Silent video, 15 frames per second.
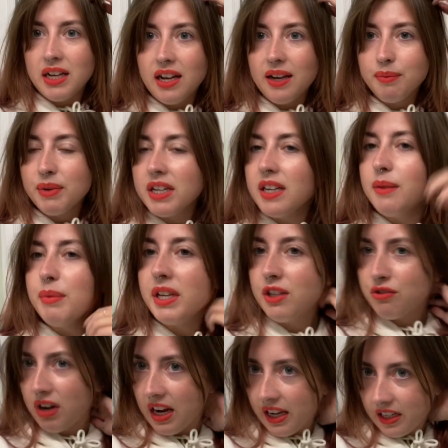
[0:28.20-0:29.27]
I'm gonna be
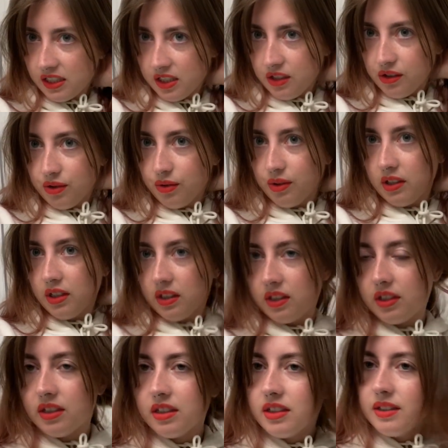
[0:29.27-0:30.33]
trying to
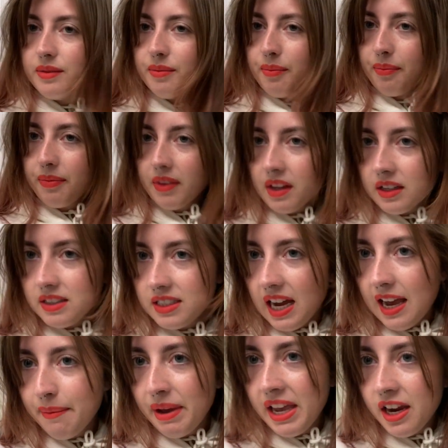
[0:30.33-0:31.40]
dye
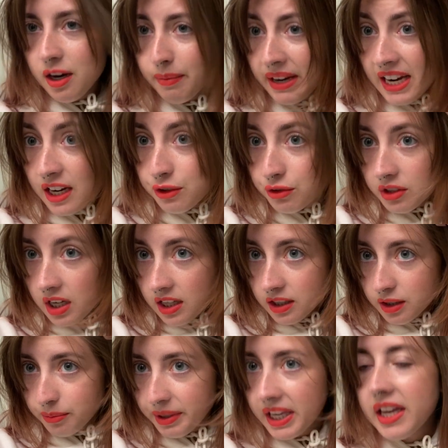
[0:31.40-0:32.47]
my hair my natural color
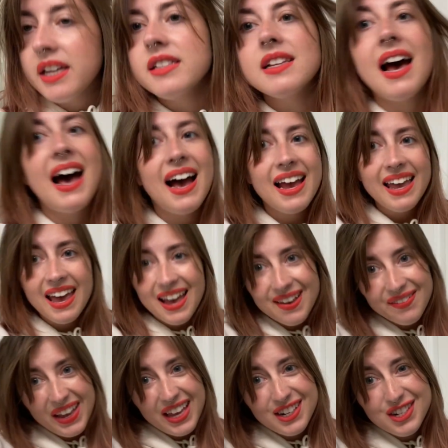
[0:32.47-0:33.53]
because I have
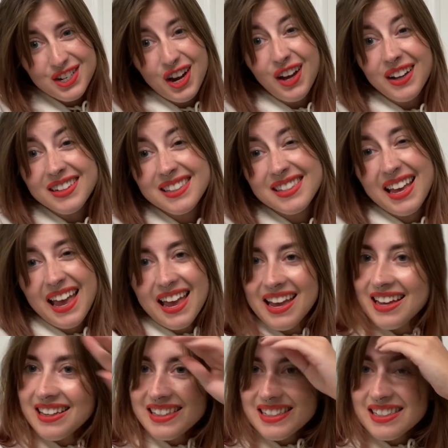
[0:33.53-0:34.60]
headshots
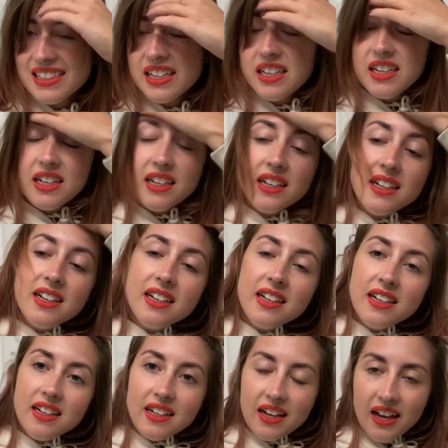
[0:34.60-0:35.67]
and
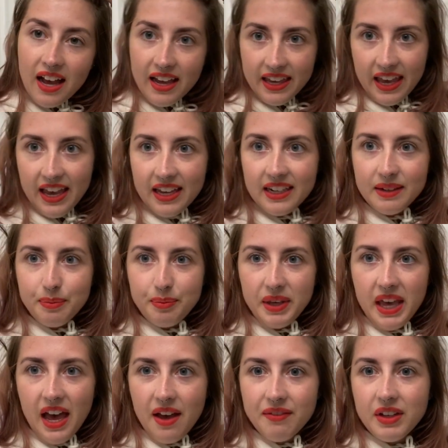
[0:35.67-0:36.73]
I can't be
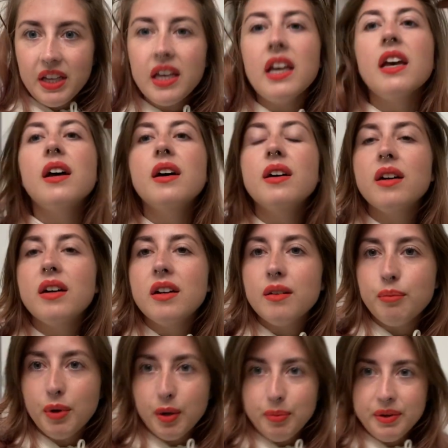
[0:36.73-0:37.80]
having
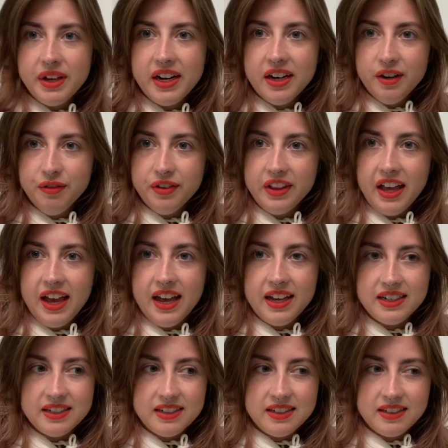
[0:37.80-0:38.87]
purple hair for
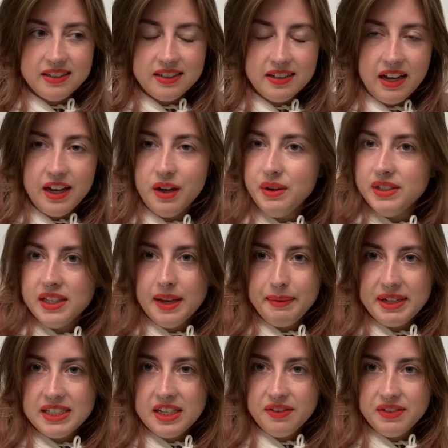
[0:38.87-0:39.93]
that. I always get
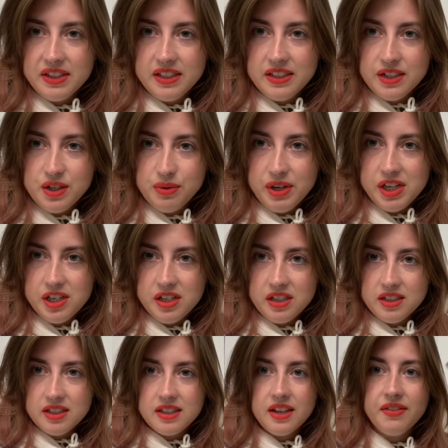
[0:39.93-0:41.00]
myself in these
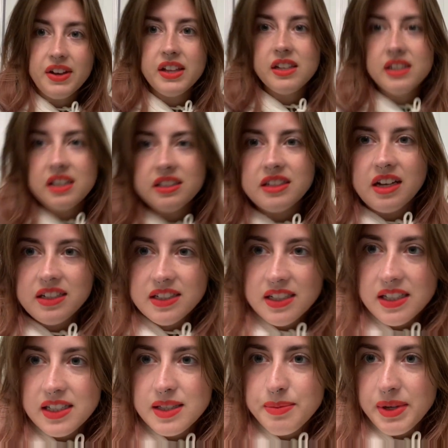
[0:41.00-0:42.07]
situations. If I look exhausted,
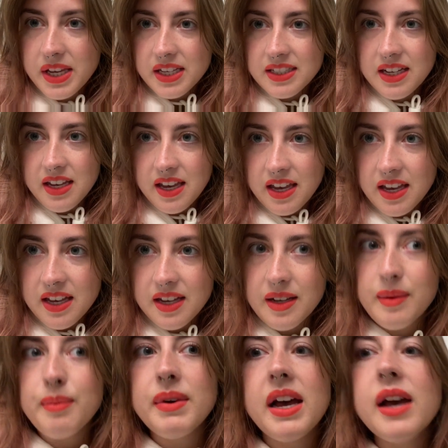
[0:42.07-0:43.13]
it's because I
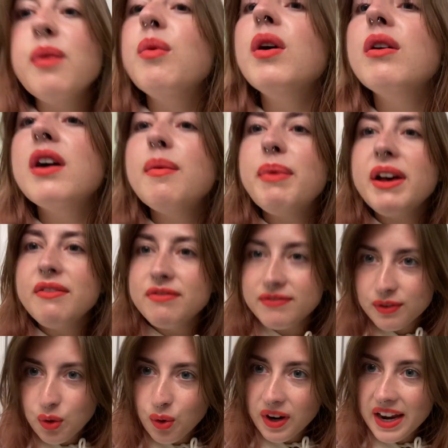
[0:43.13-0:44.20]
am. I woke up at
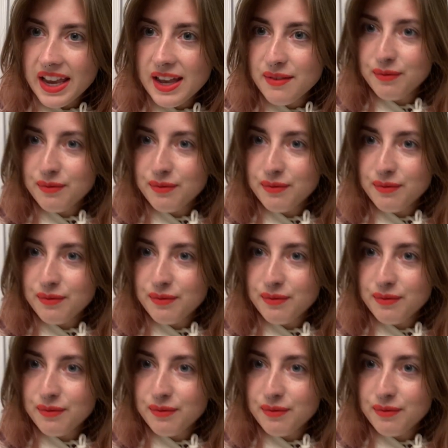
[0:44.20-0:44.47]
4 a.m.